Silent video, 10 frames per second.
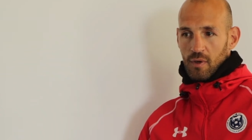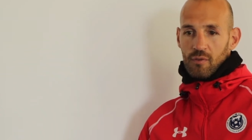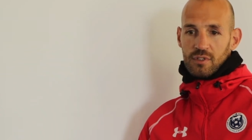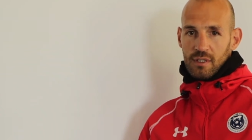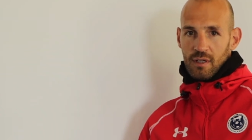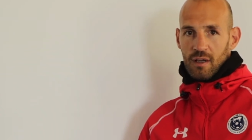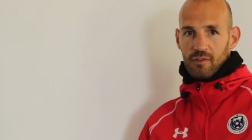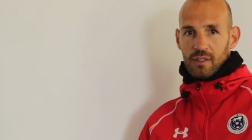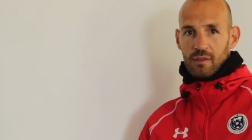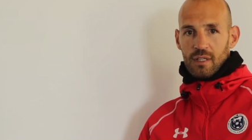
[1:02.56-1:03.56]
obviously, I
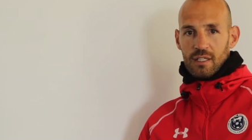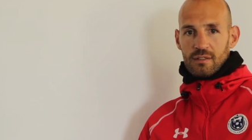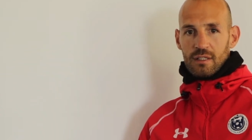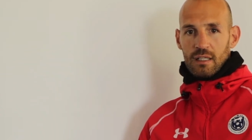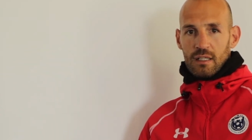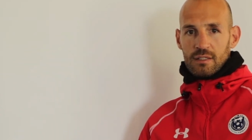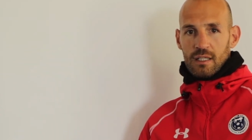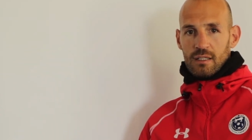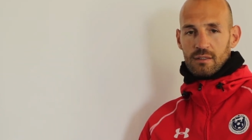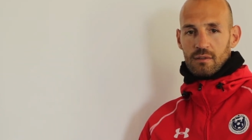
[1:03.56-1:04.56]
found out last late last
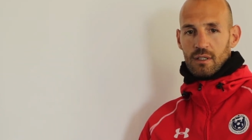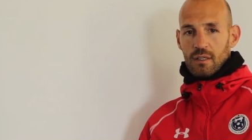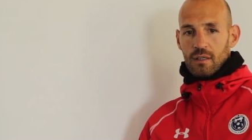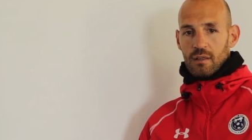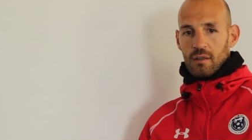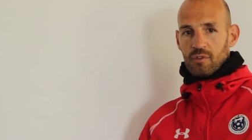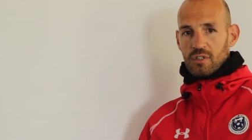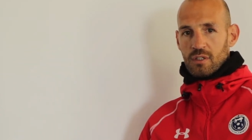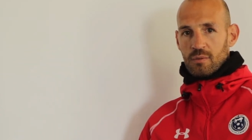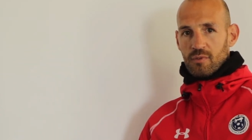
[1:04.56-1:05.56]
night. Uh,
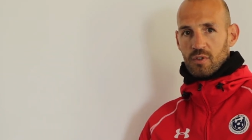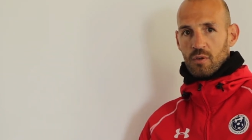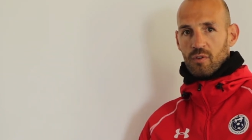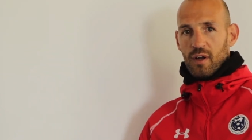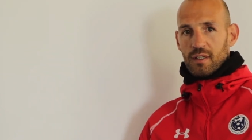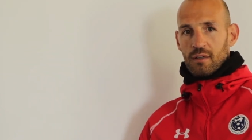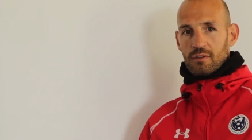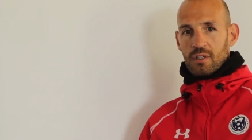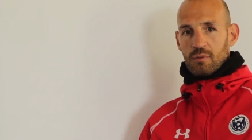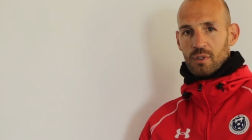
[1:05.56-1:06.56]
obviously, some of you will find
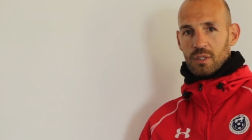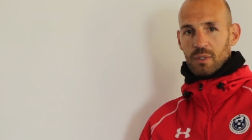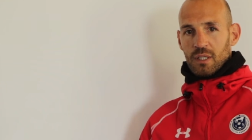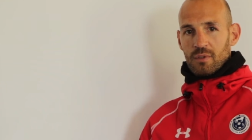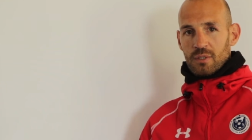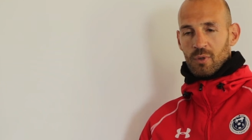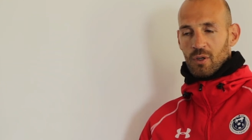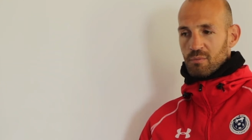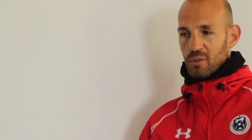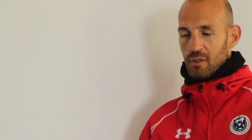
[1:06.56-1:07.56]
out when you wake up this
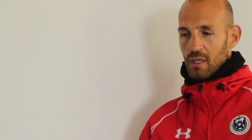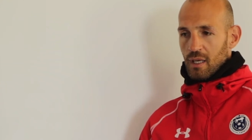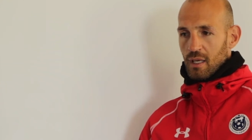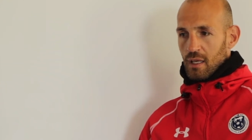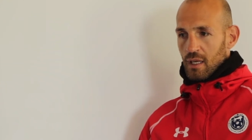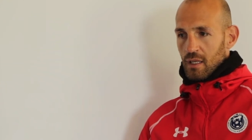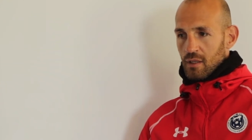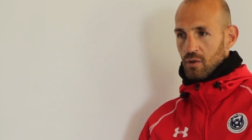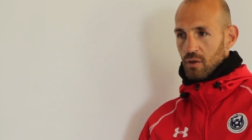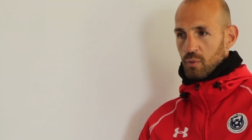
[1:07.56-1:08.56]
morning. But
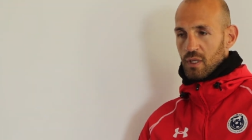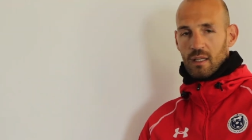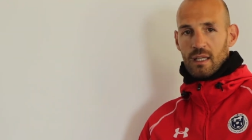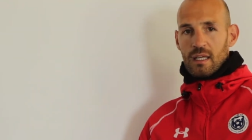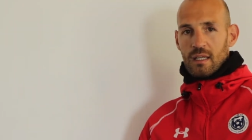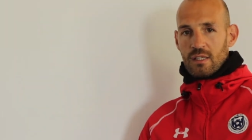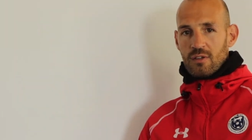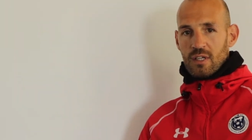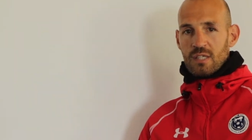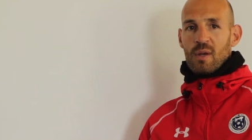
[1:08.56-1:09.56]
no, winning the league is
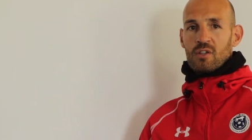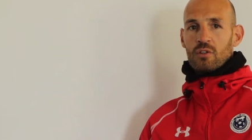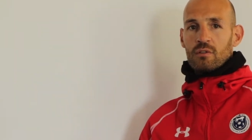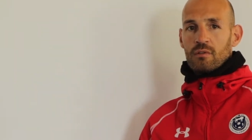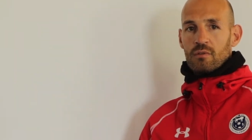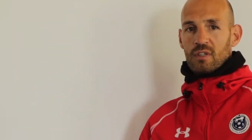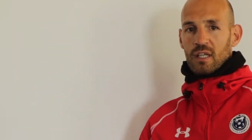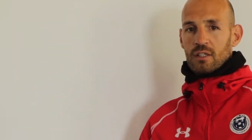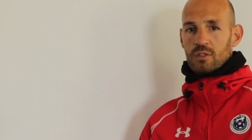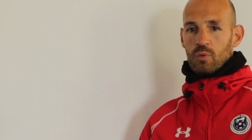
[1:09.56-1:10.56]
it's special,
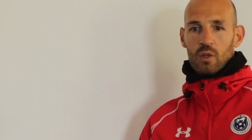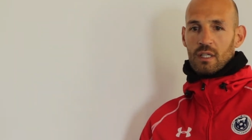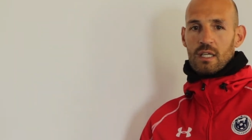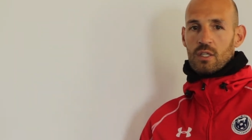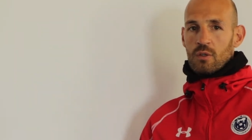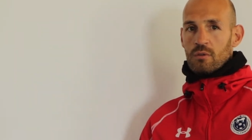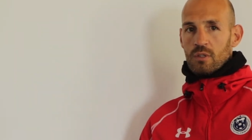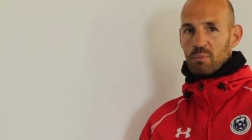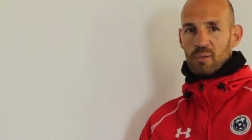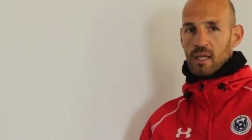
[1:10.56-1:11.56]
regardless of what league you
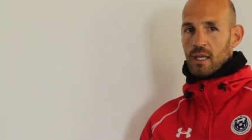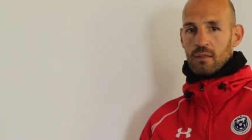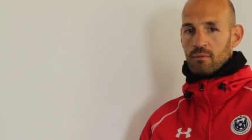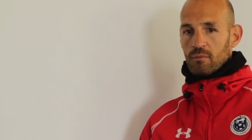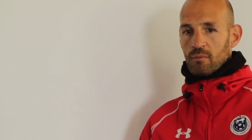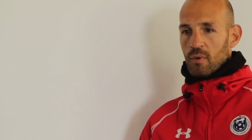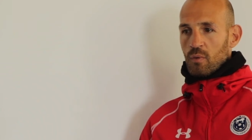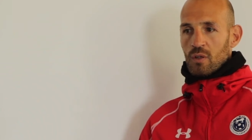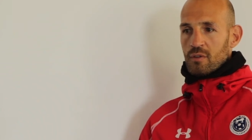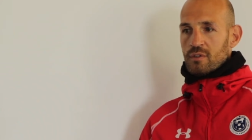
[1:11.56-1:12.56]
you are playing,
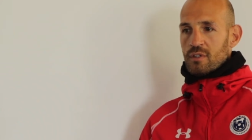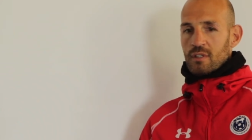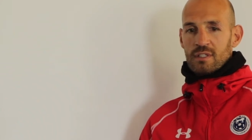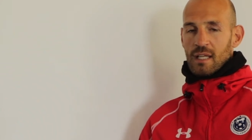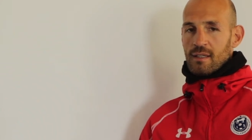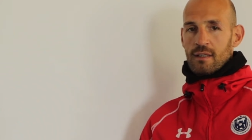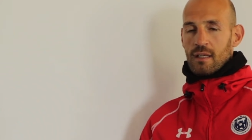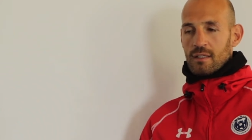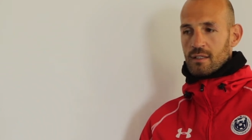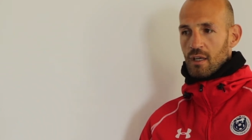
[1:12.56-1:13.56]
what standard it
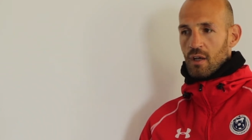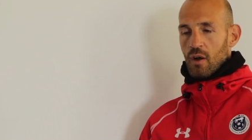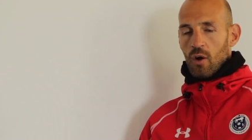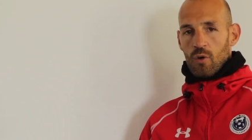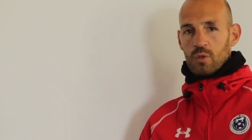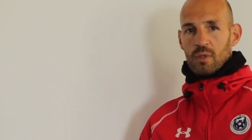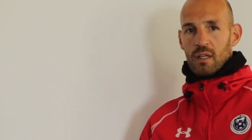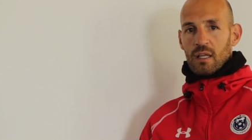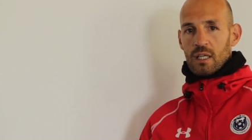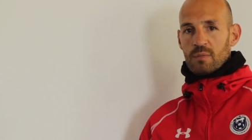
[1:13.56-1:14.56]
is. Always win the
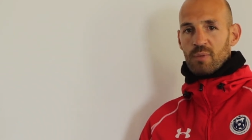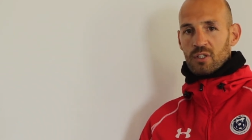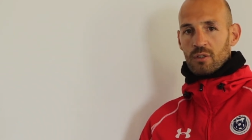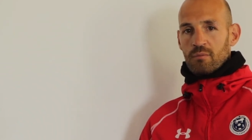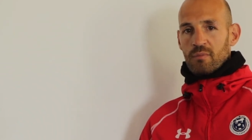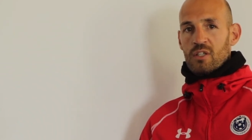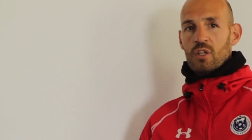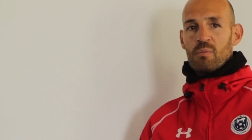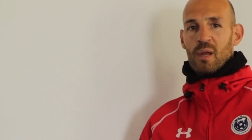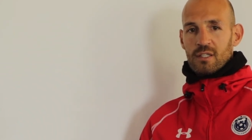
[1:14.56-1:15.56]
league is special. It means you're
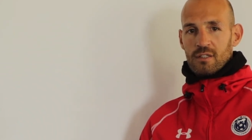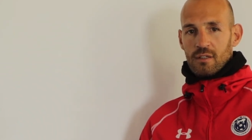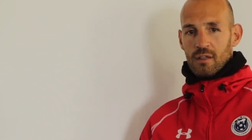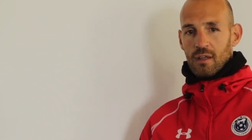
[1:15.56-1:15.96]
the best,